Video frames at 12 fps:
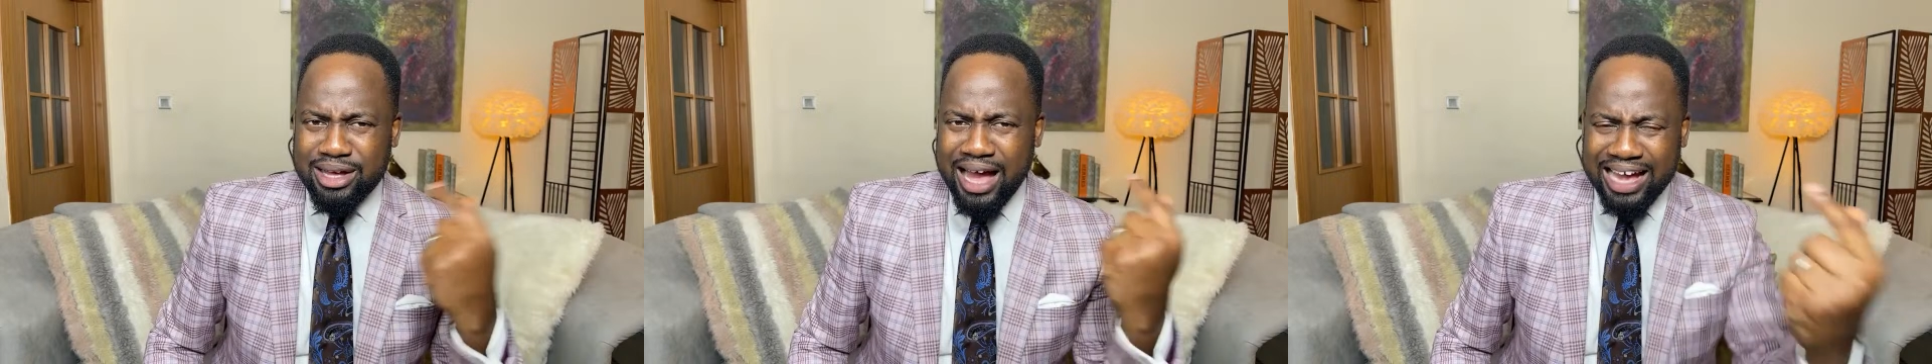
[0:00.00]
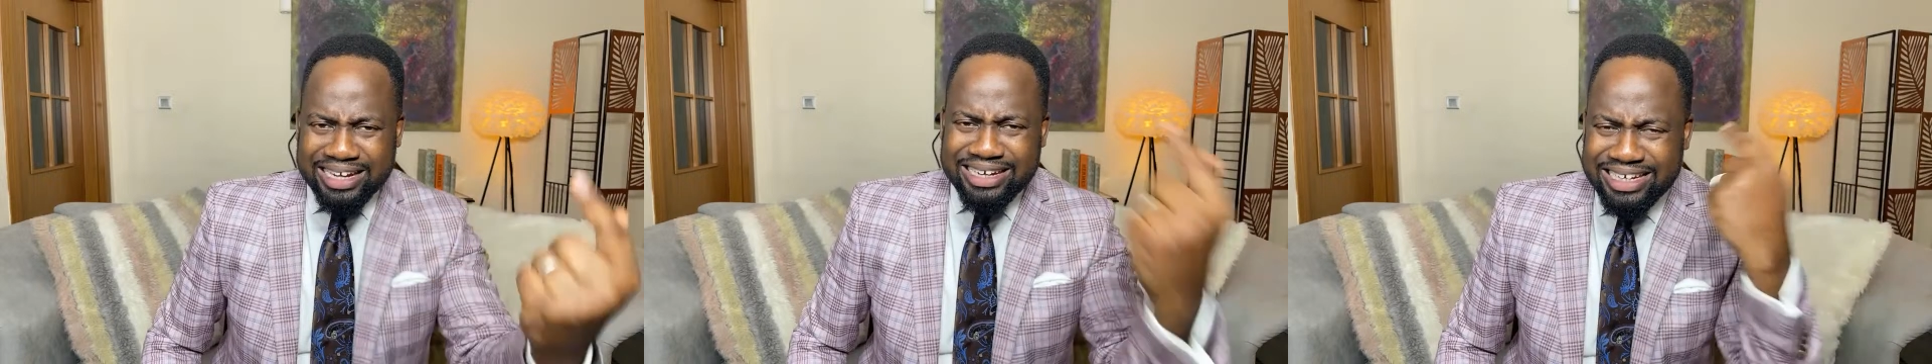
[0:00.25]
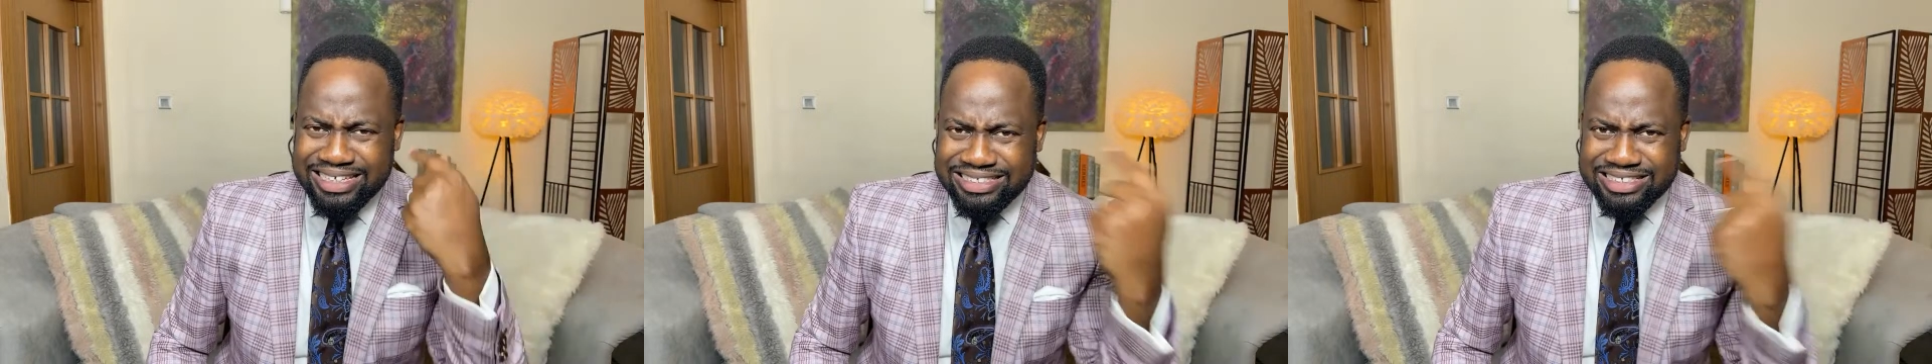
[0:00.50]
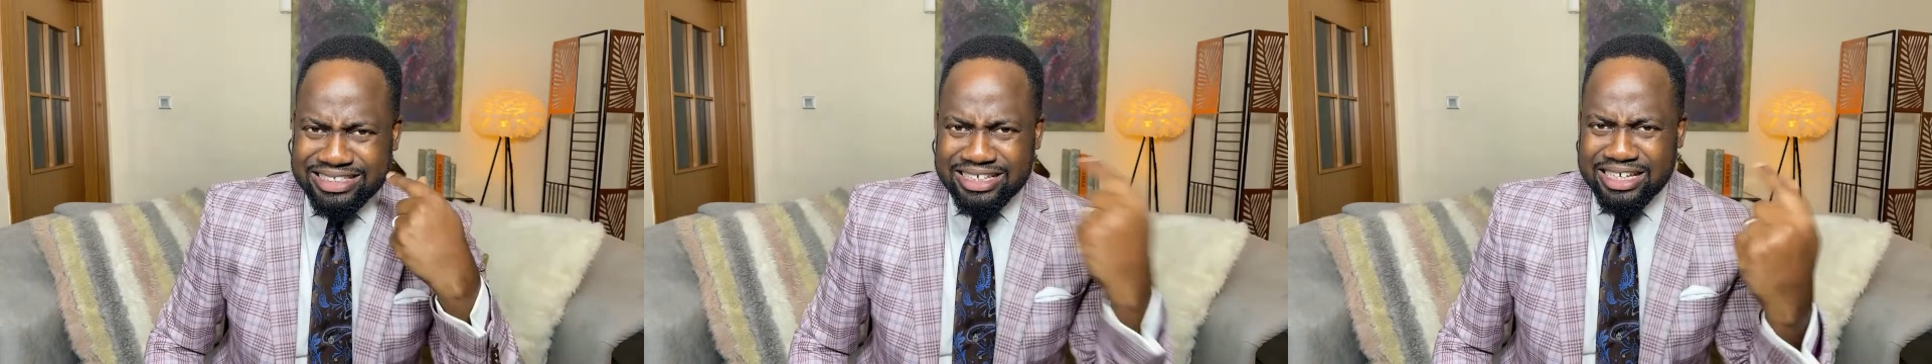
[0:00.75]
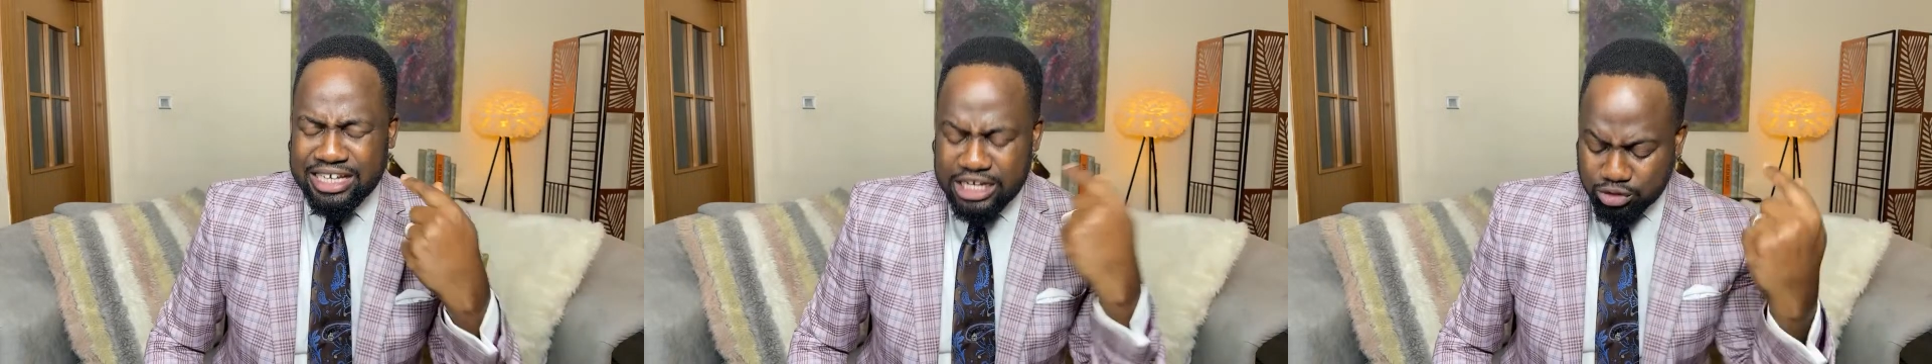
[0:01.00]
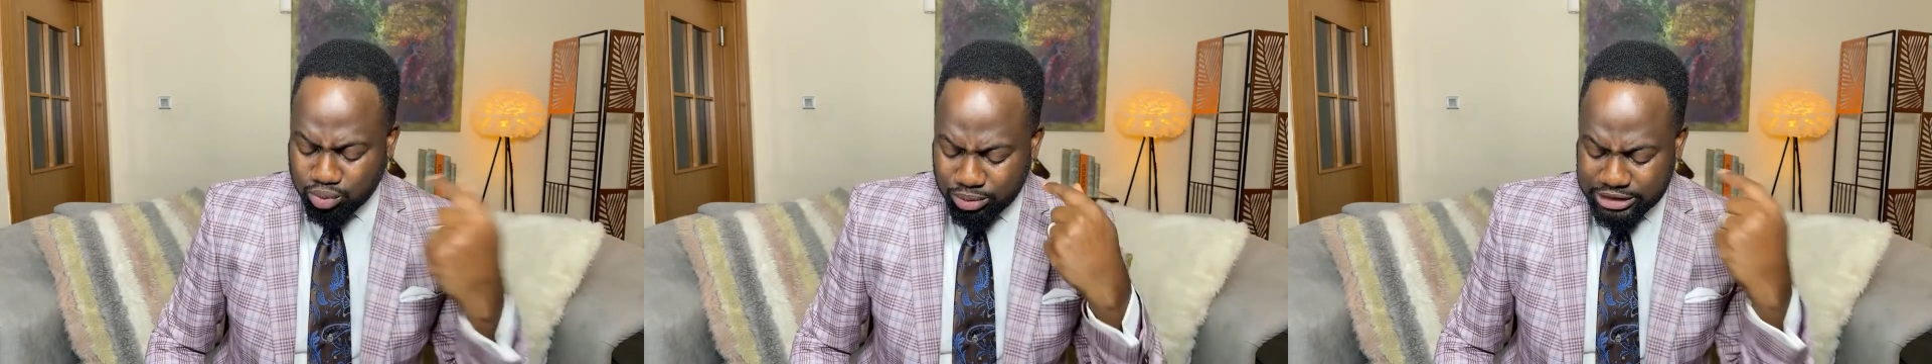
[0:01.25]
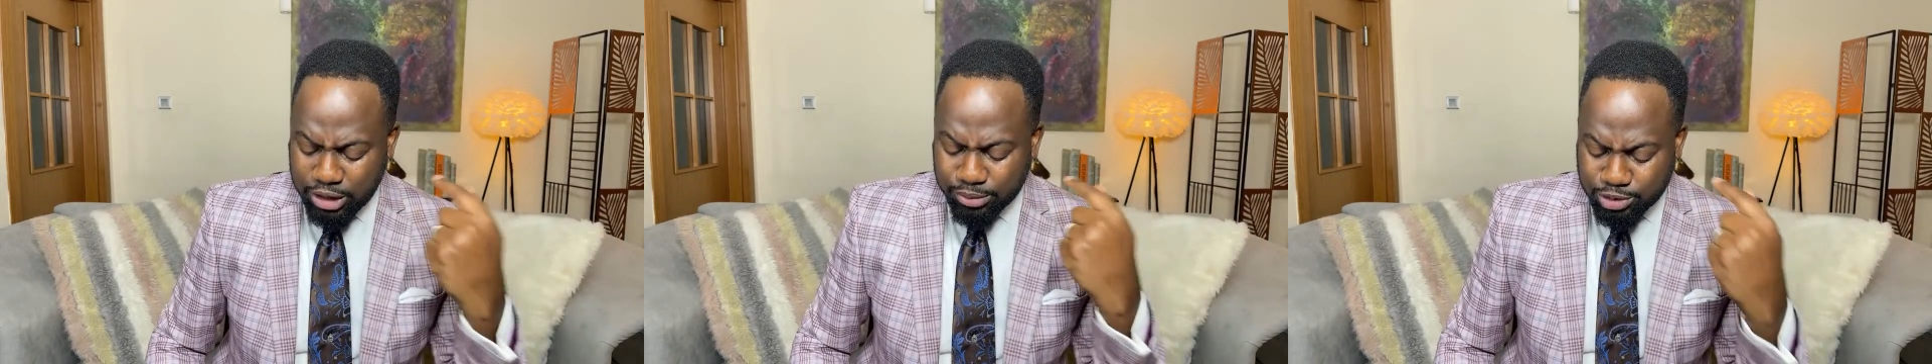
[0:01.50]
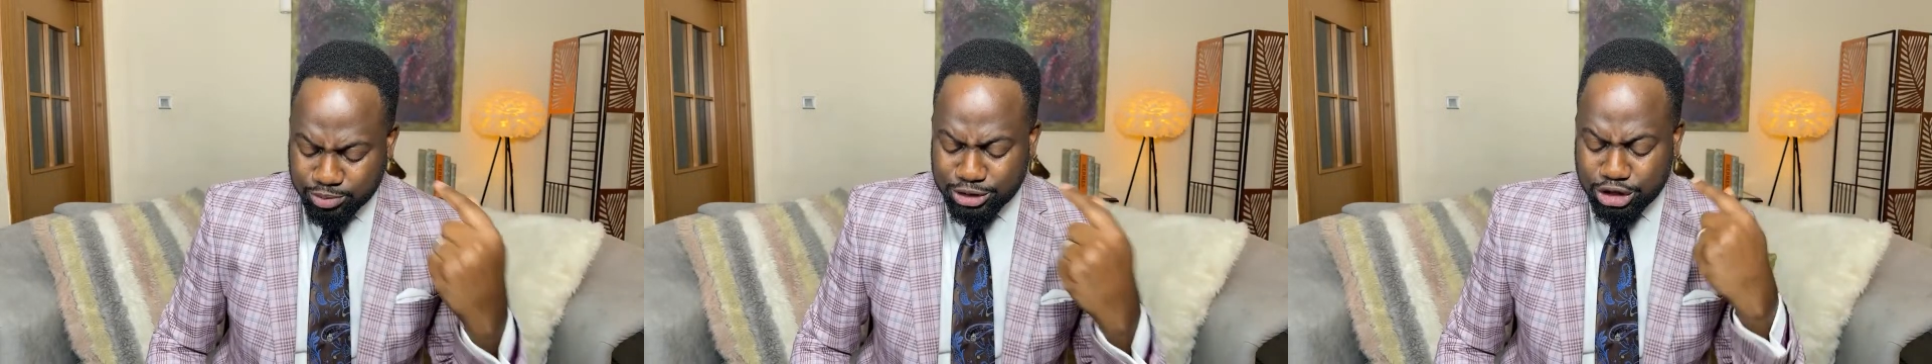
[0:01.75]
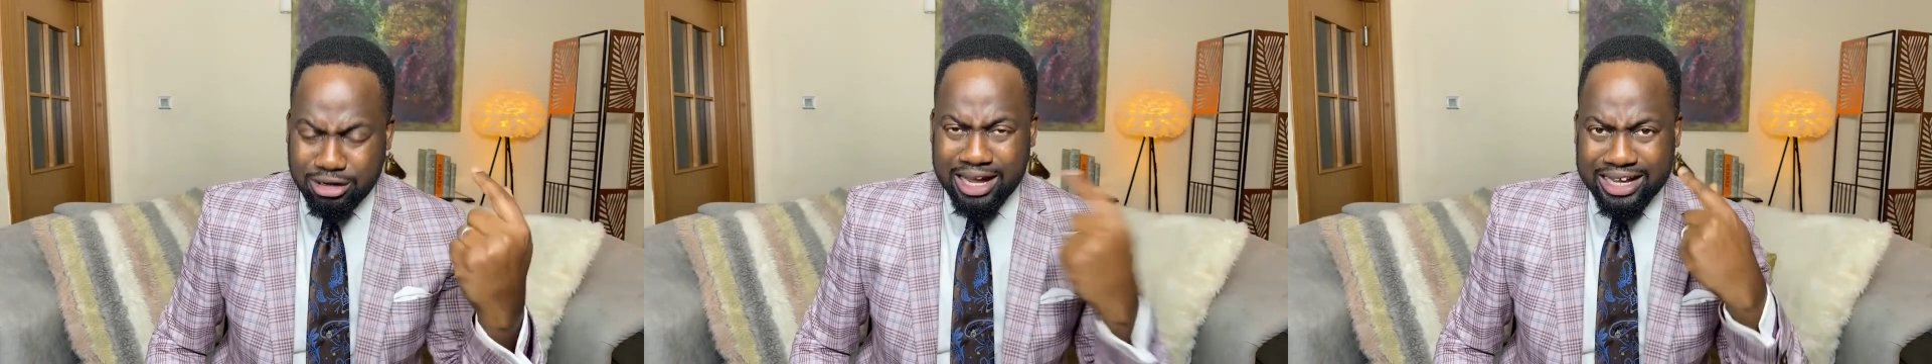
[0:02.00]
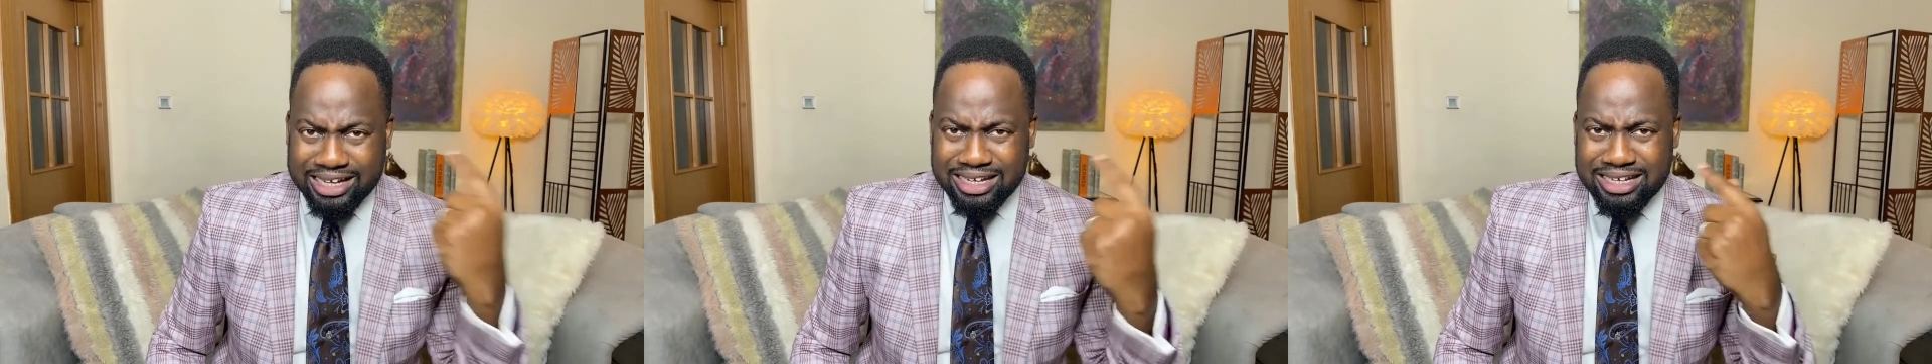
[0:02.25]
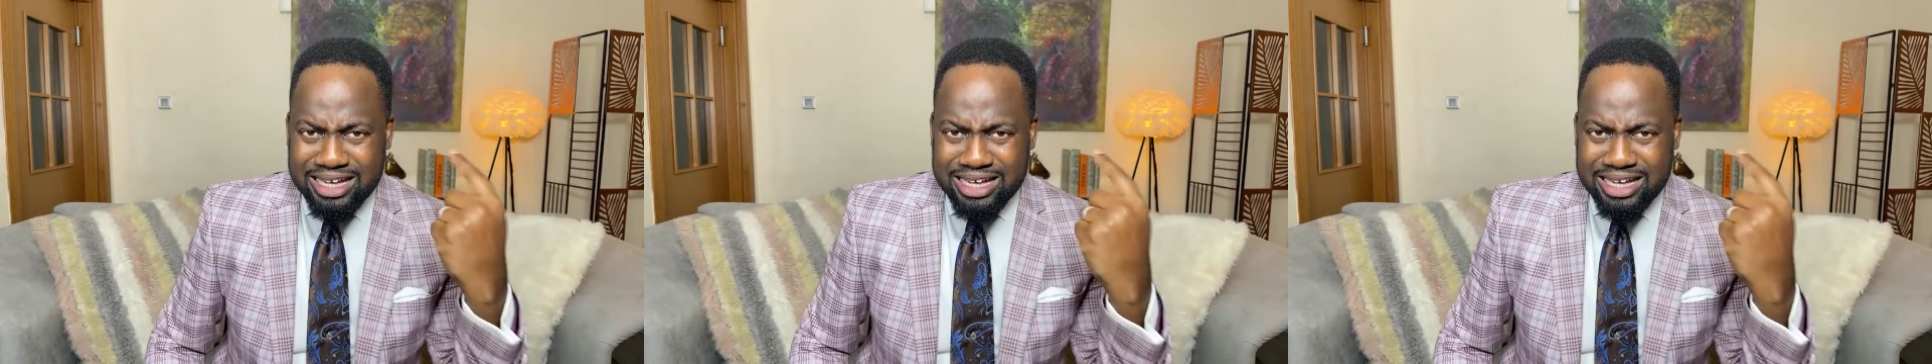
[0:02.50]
and listening is what helps me track